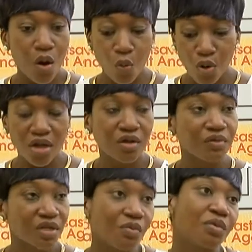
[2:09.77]

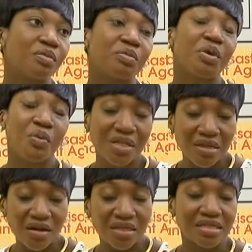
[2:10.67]
we will
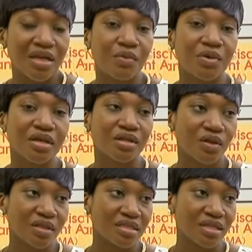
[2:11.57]
undertake work in
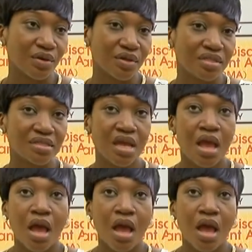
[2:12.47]
all these areas.